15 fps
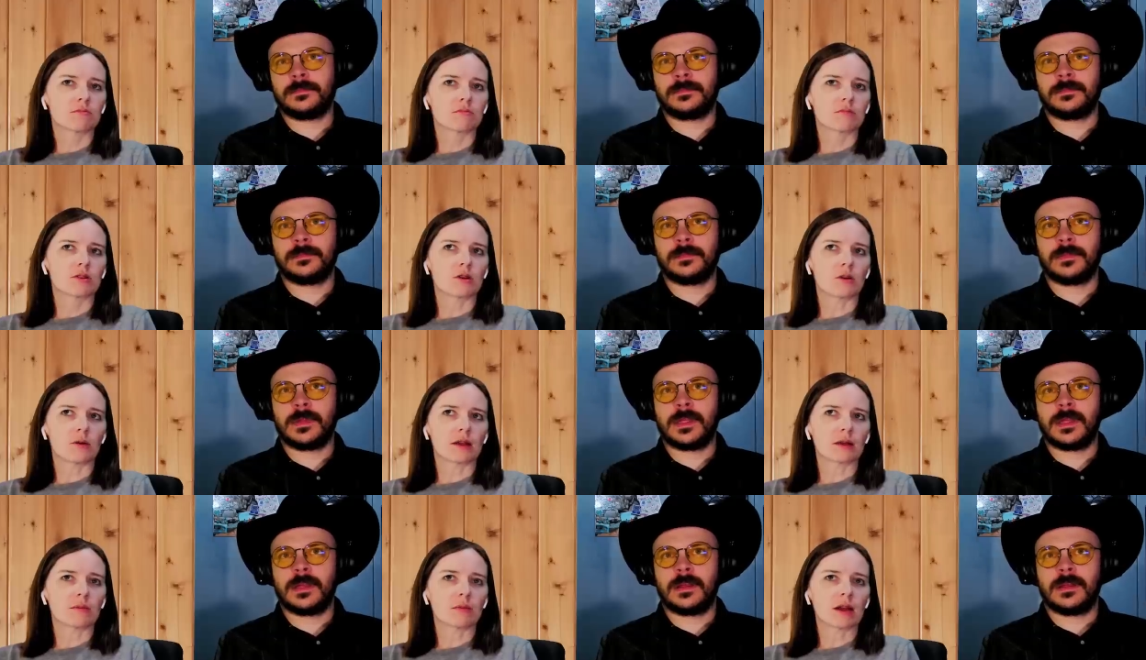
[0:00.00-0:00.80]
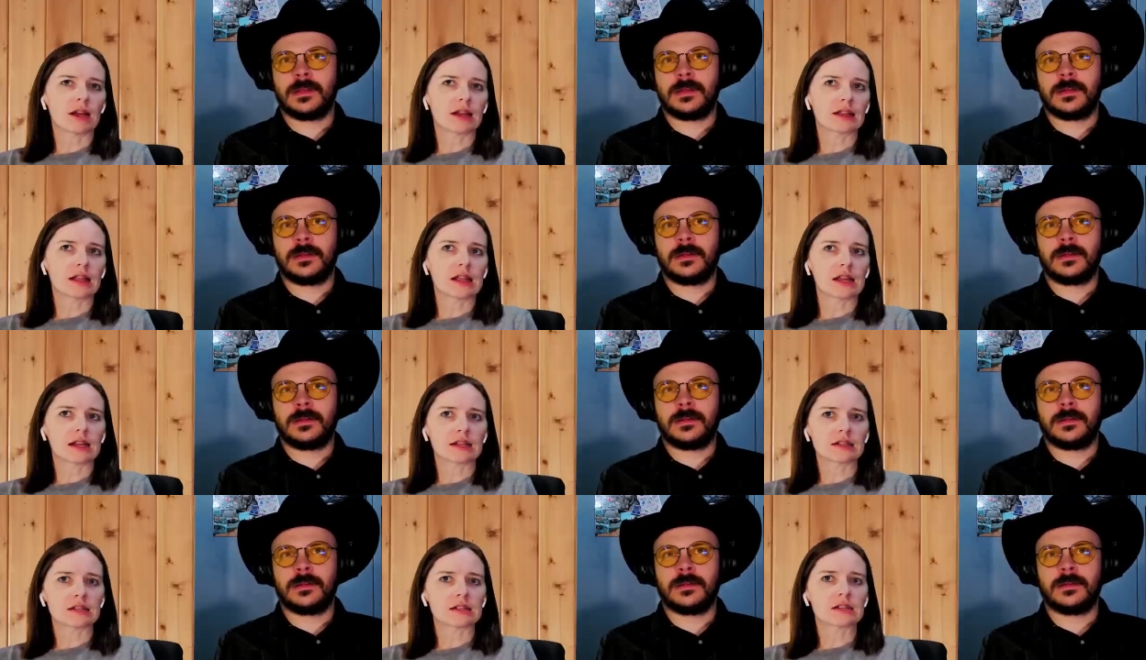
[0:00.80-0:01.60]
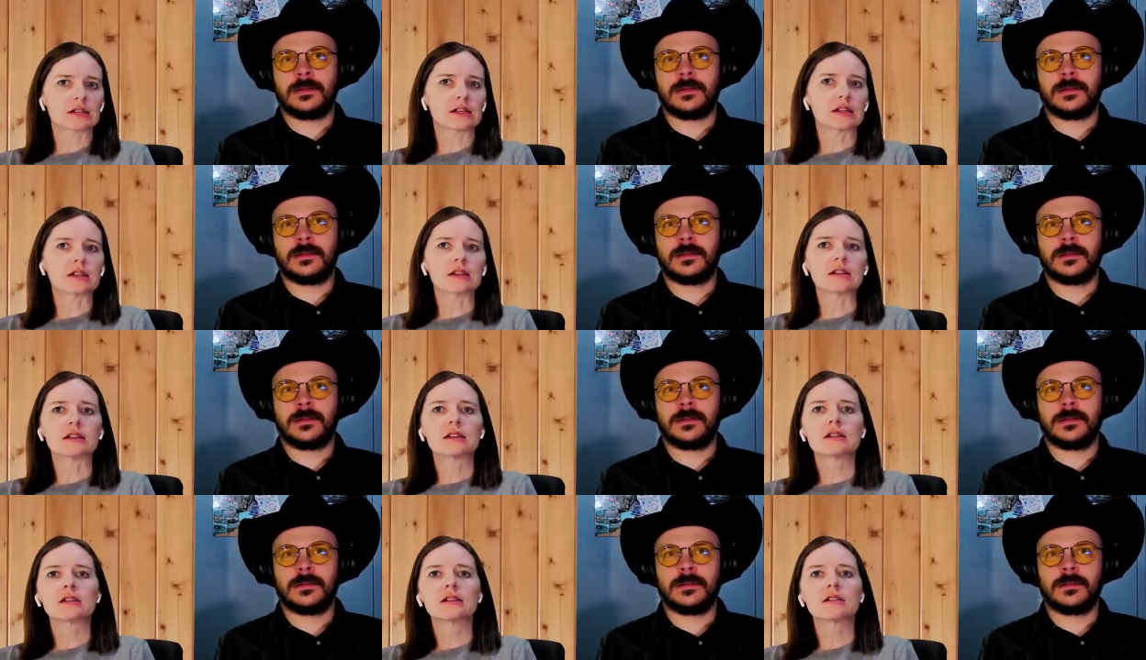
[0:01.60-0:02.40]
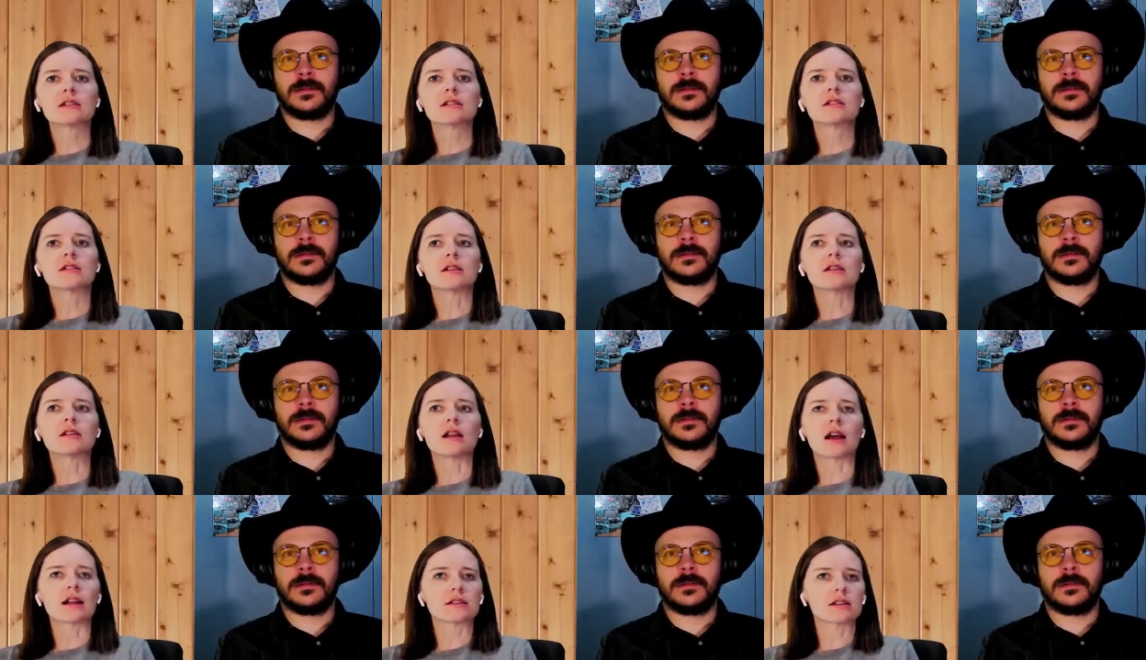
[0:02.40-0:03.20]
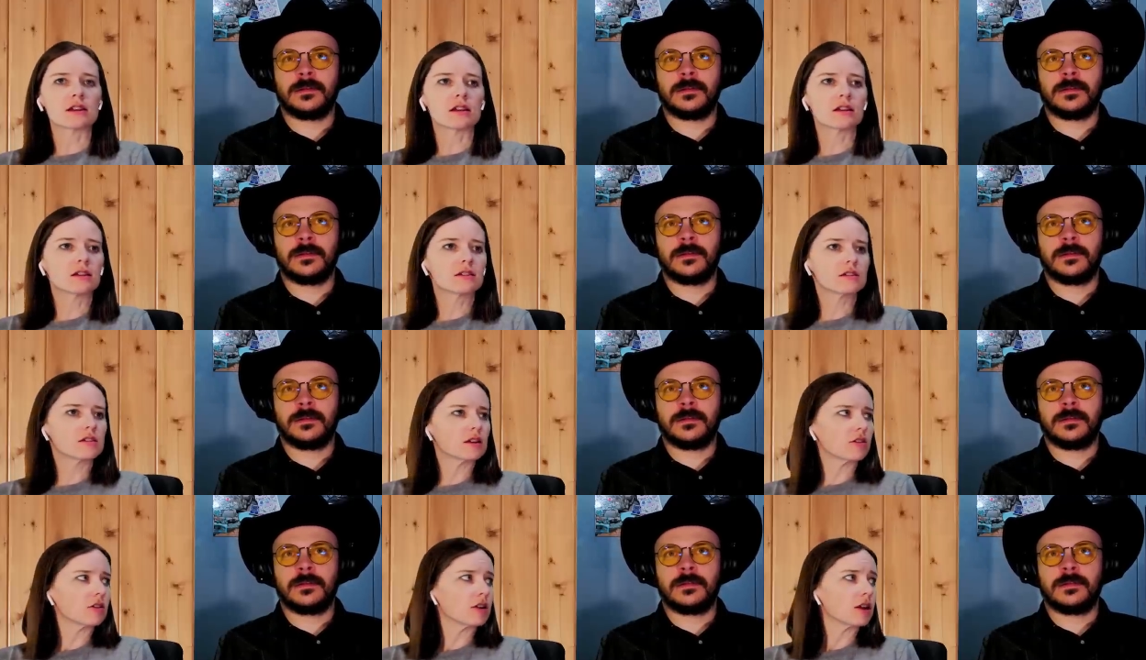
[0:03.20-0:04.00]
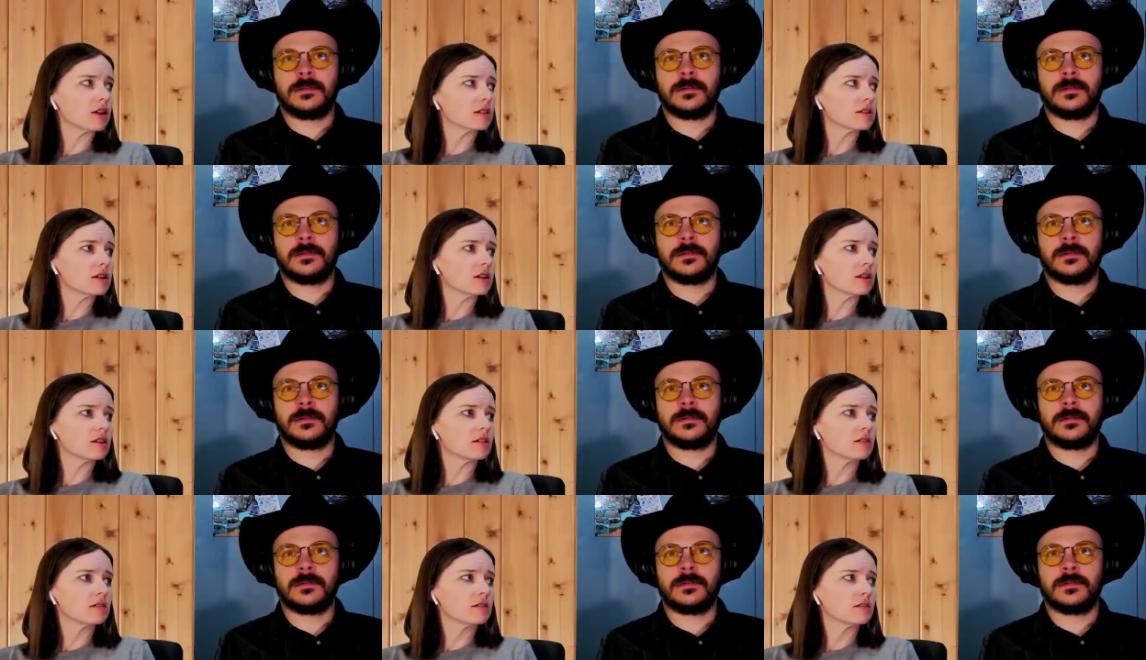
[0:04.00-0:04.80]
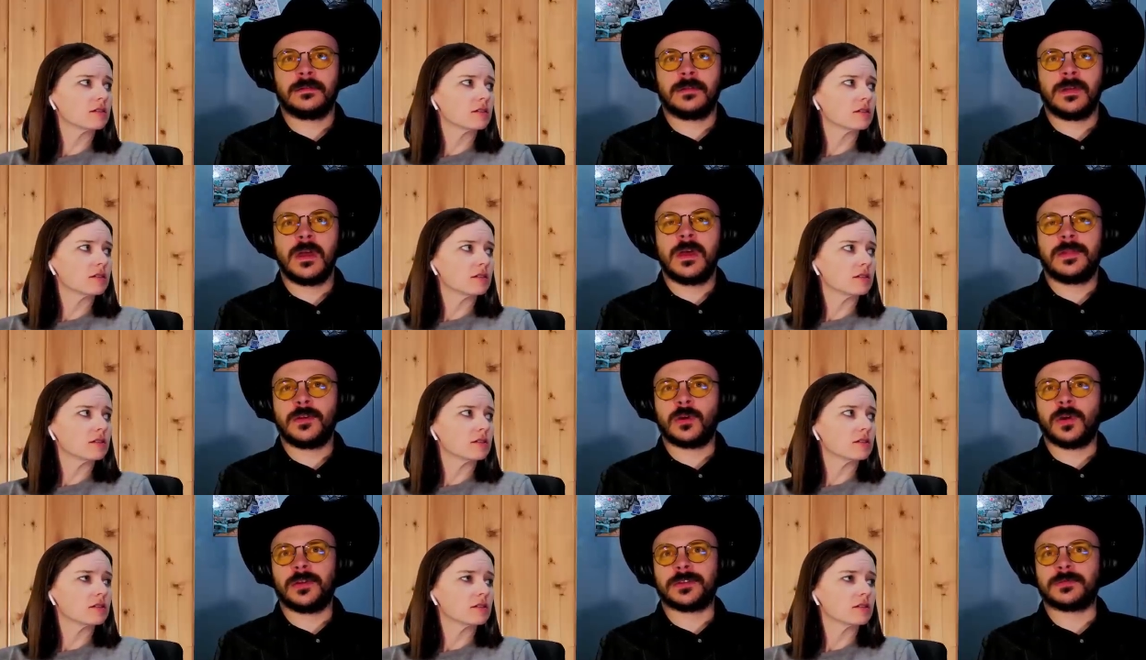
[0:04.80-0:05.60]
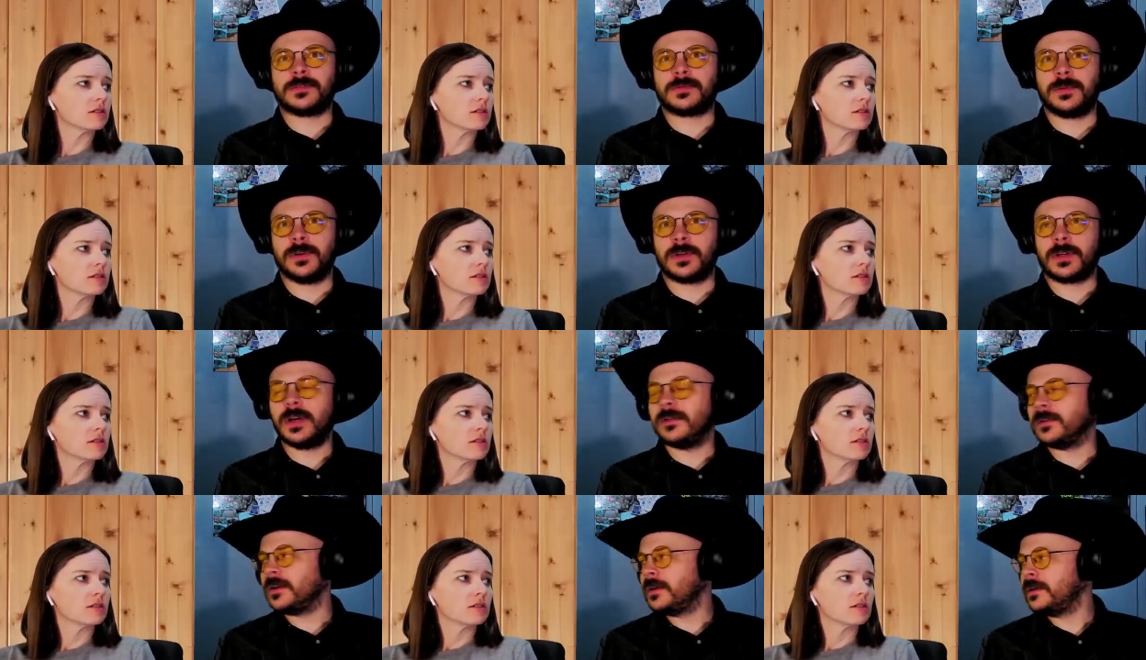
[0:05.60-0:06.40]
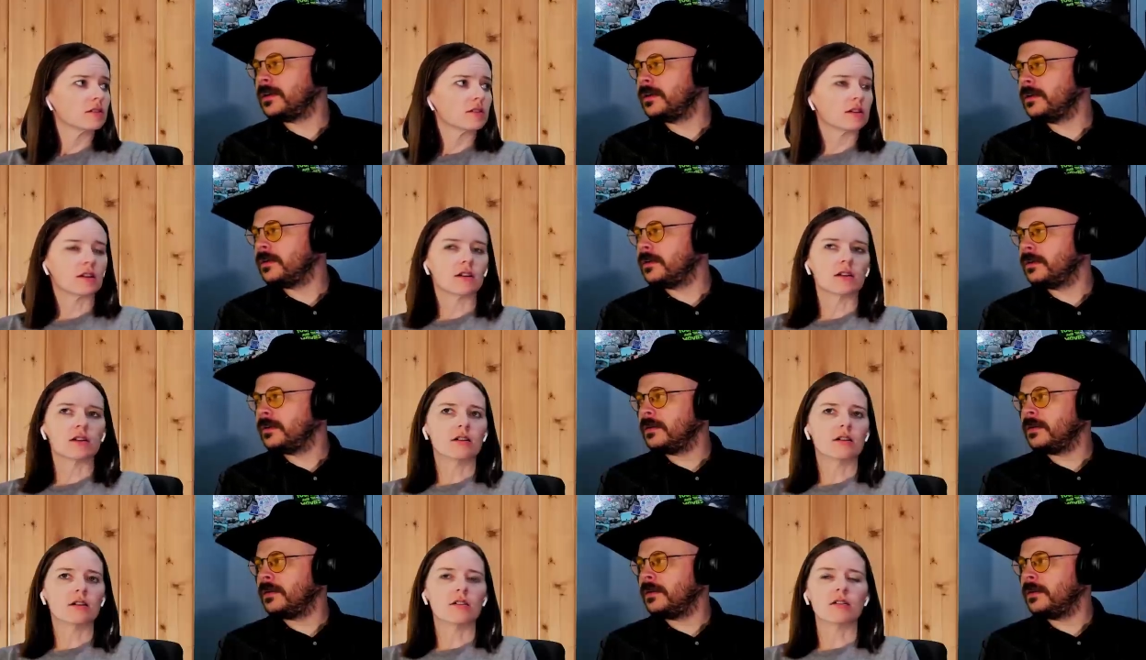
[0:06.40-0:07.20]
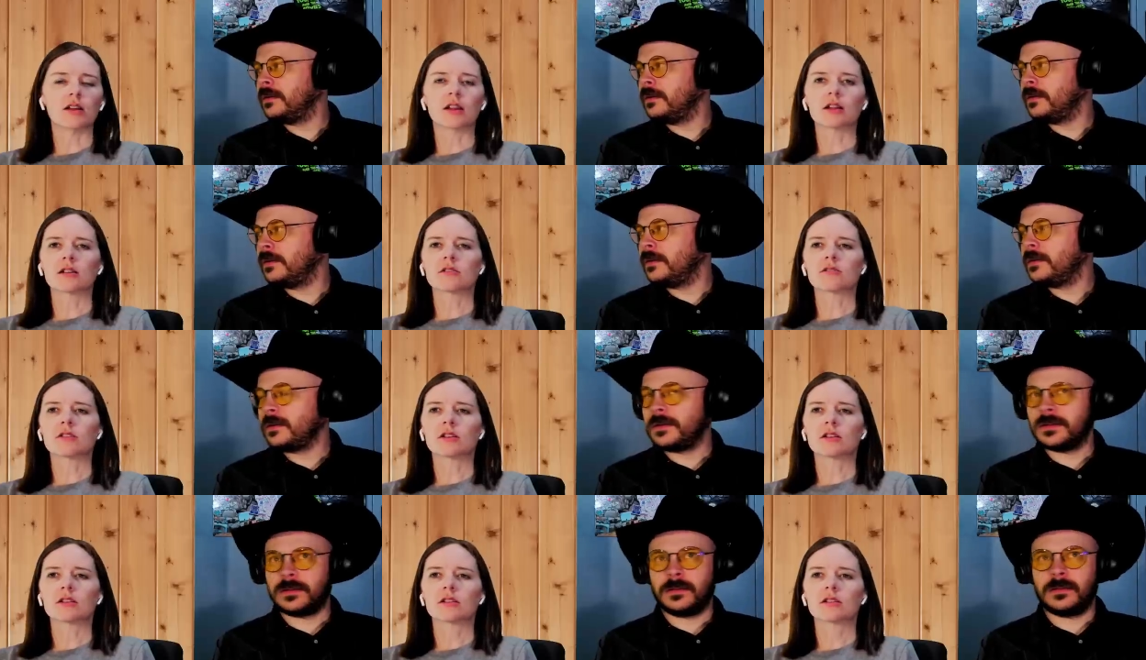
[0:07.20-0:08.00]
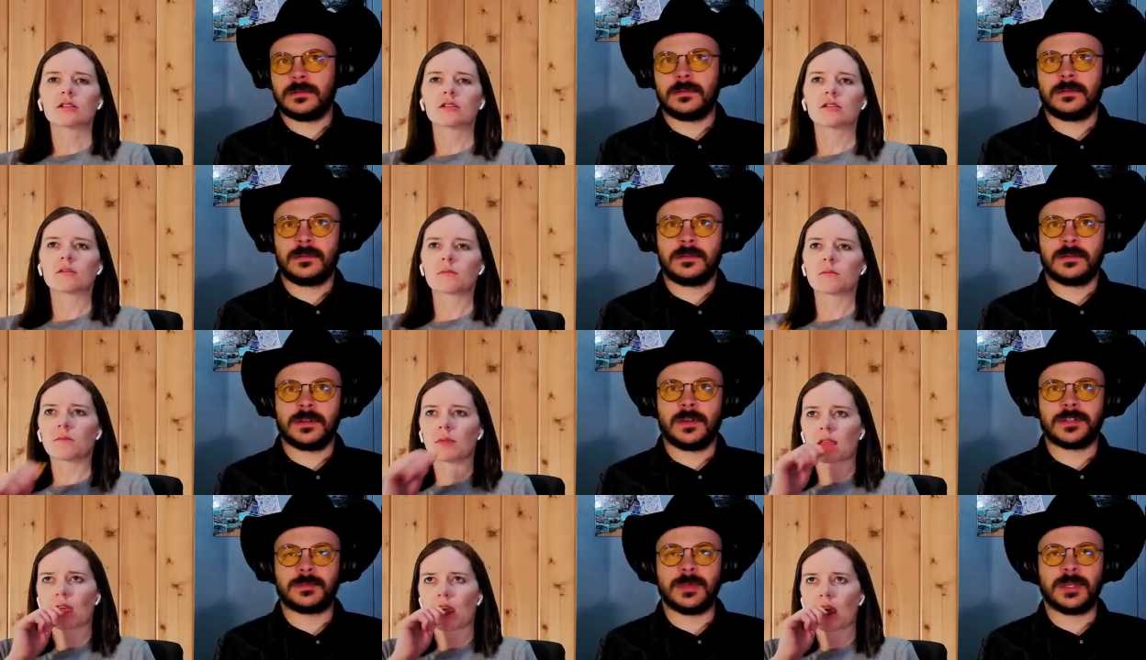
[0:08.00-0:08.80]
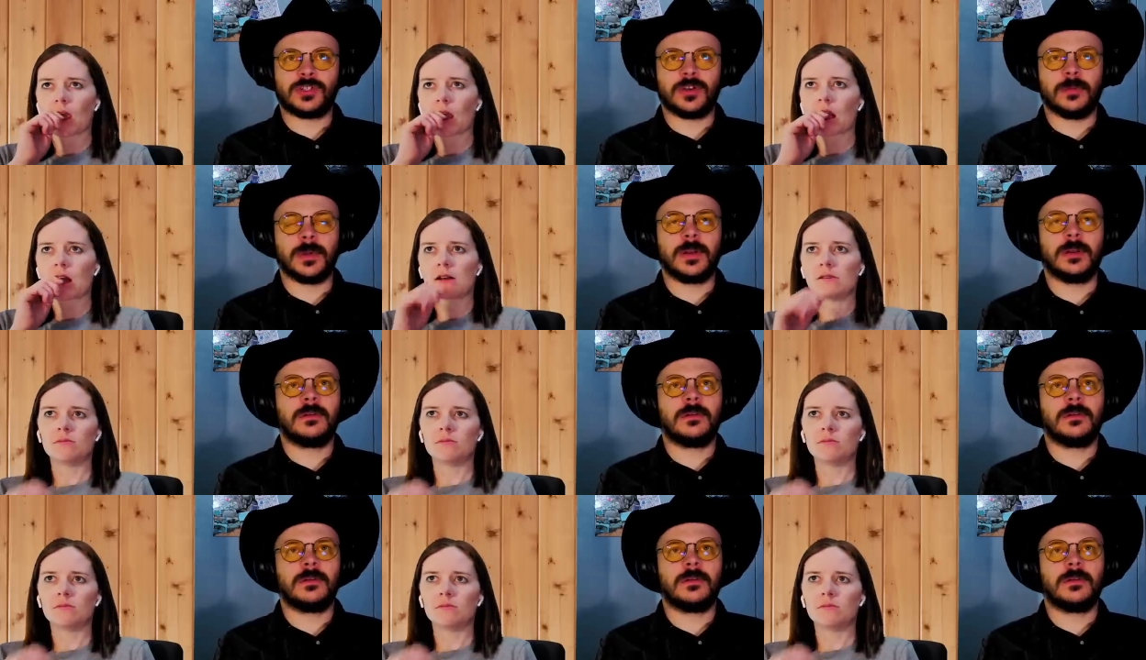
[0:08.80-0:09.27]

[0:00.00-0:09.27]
Speaker 1: going behind the lines as a Nazi, secret Nazi.
Speaker 2: They're all supposed to be undercover.
Speaker 1: Oh, yeah, that's right.
Speaker 2: So they all speak German.